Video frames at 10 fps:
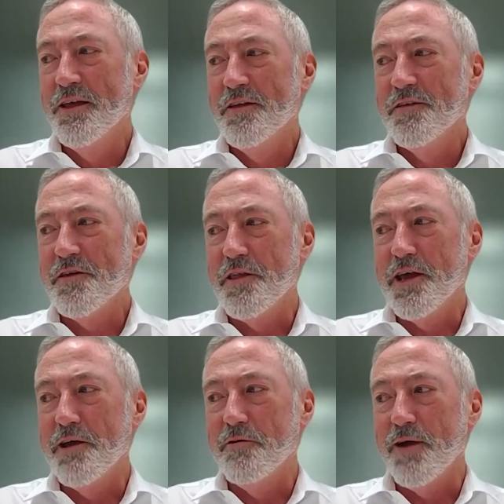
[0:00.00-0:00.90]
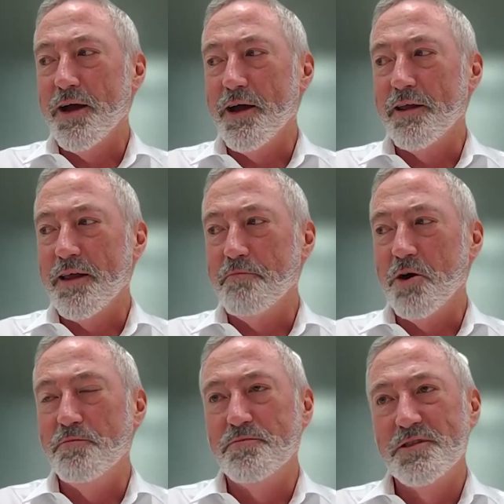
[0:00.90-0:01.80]
So they're and
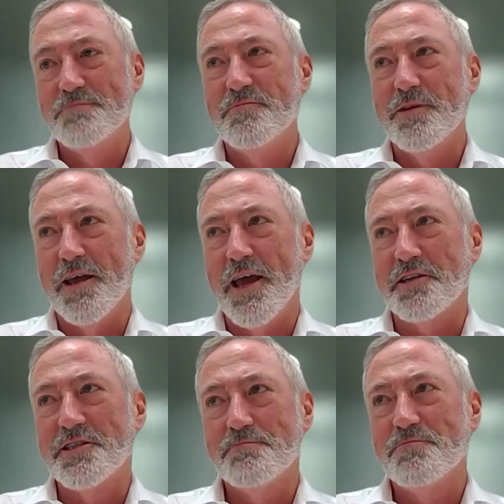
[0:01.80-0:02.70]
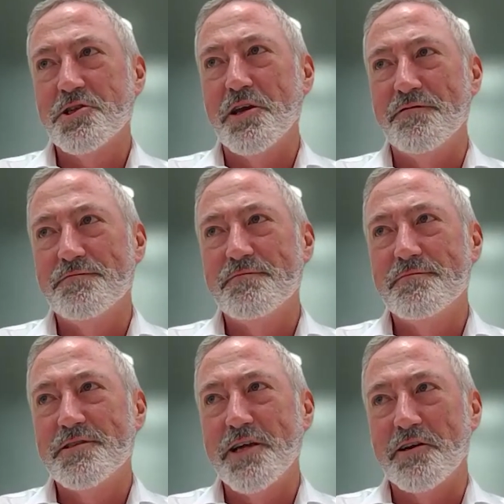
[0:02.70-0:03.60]
Bob's the ex-chief
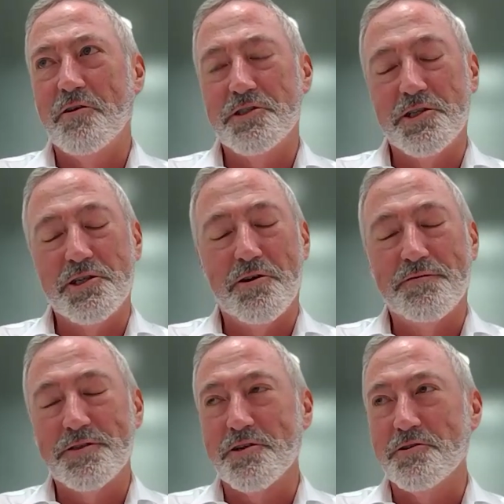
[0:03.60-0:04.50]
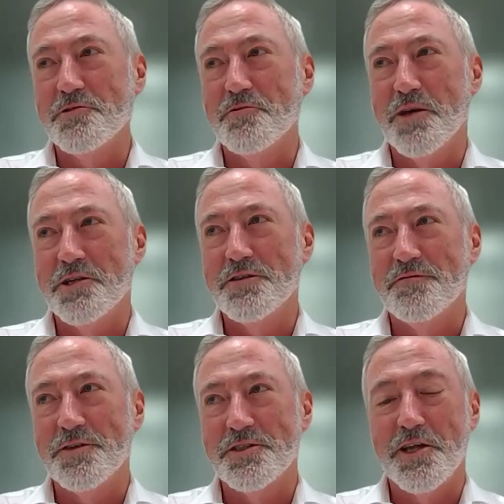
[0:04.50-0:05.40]
technology officer, I should mention,
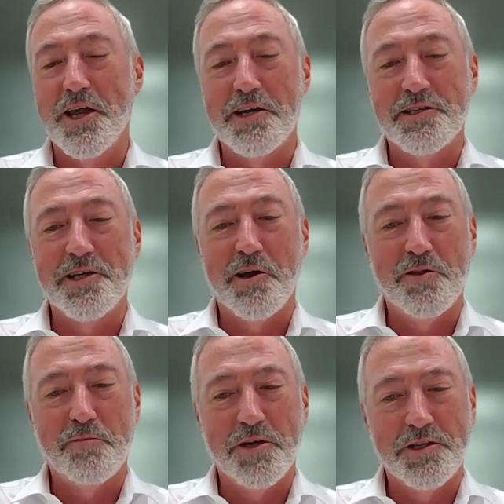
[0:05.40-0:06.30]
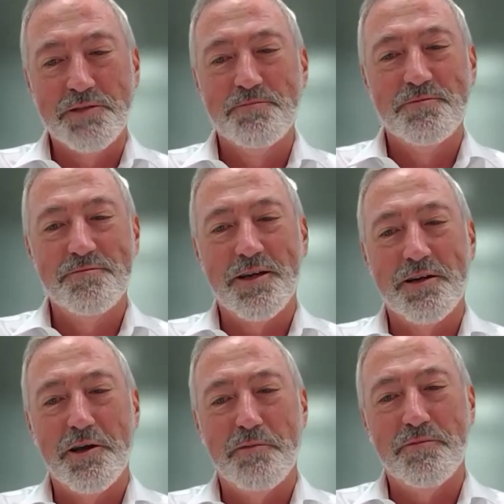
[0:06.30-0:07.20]
for CATL, the biggest
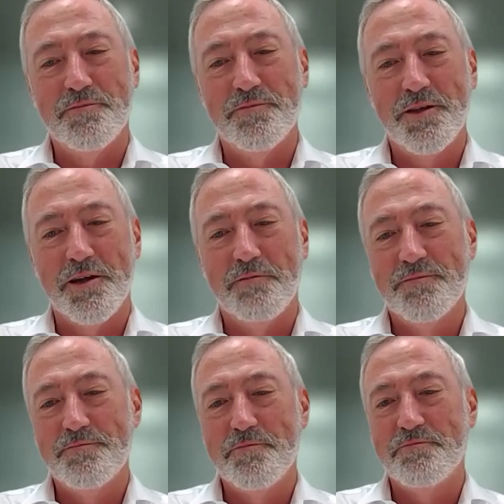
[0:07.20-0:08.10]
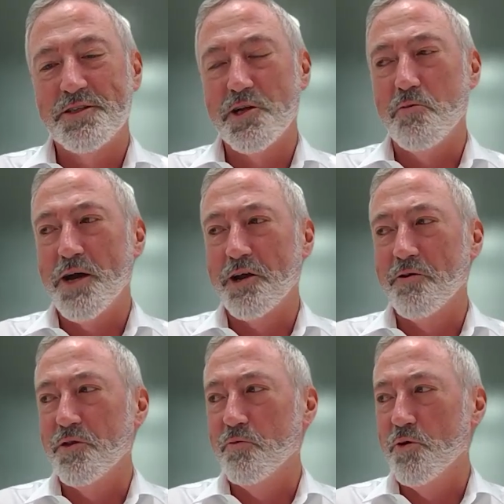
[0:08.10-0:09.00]
cell
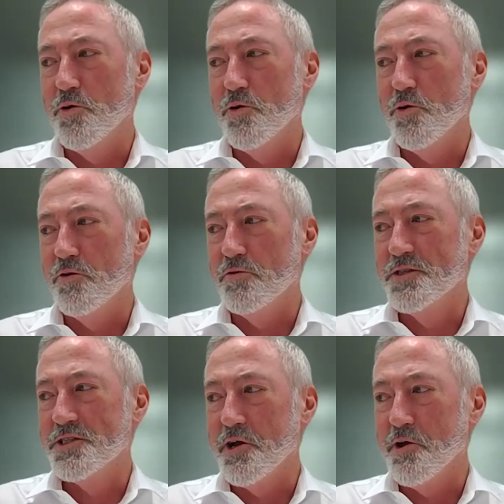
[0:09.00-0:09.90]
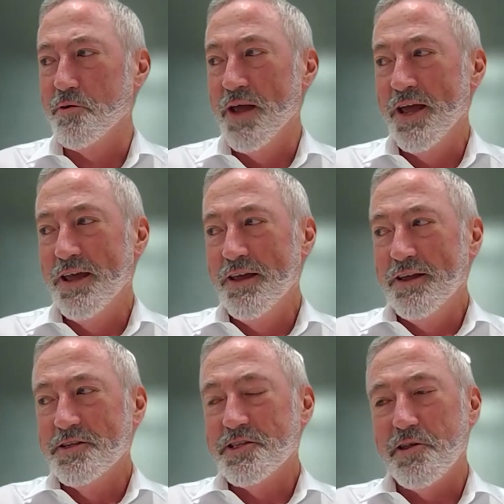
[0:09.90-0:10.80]
maker in the world. So
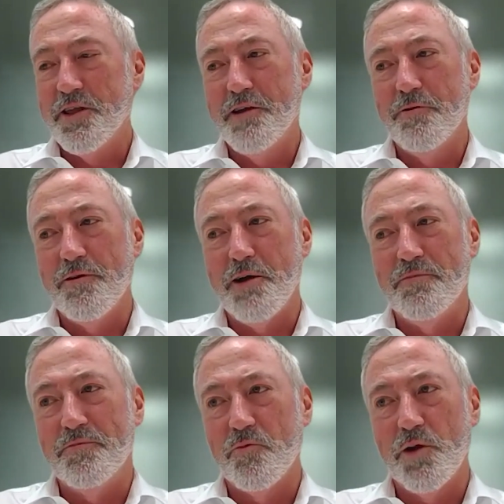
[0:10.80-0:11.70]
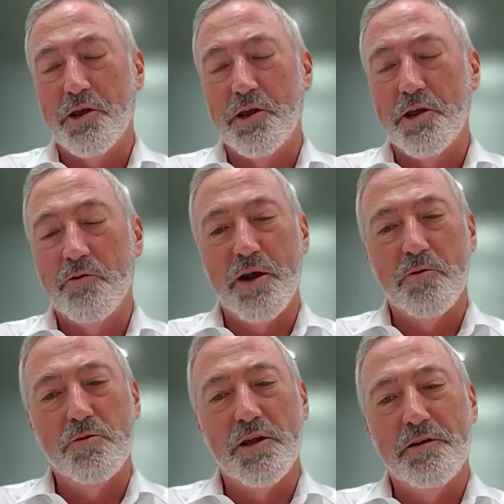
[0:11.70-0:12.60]
they're really
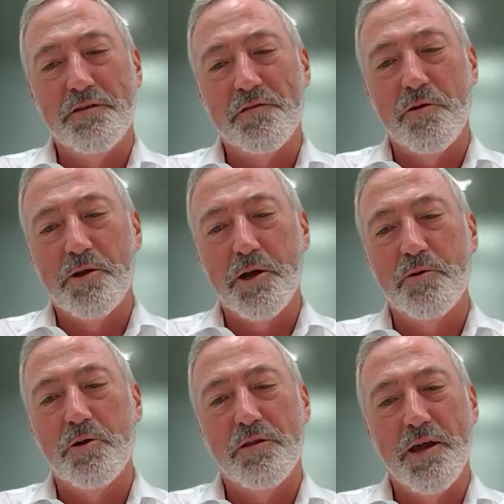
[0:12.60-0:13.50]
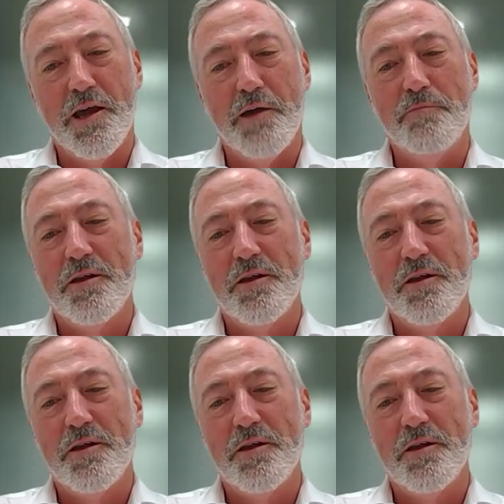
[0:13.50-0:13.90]
credible industry people, and they're